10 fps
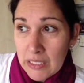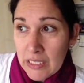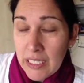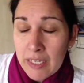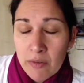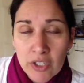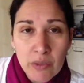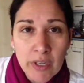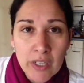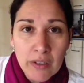And I
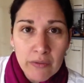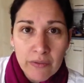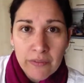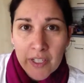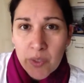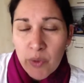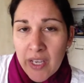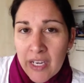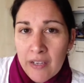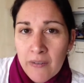don't want to conflict with
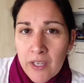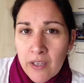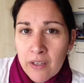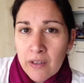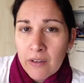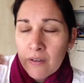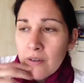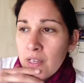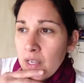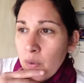any of the other
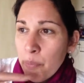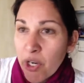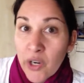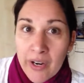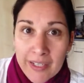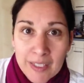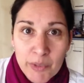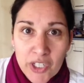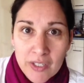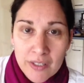bigger
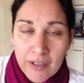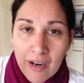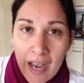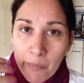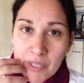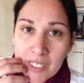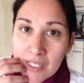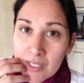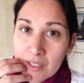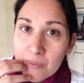exhibitions that are happening
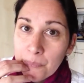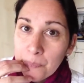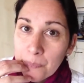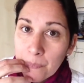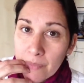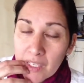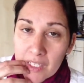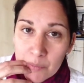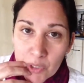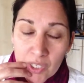here
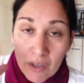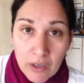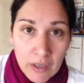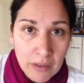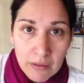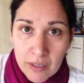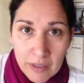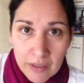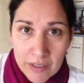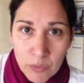in Munich, or
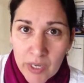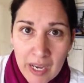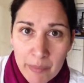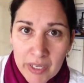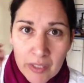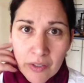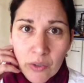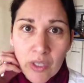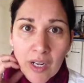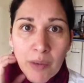there's one happening
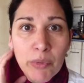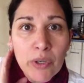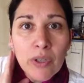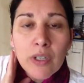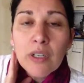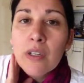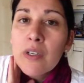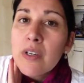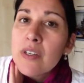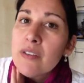soon in Hamburg.
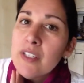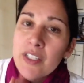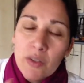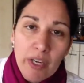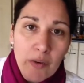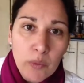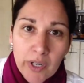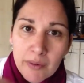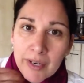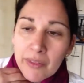So I need to kind of
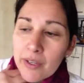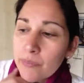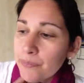work around that.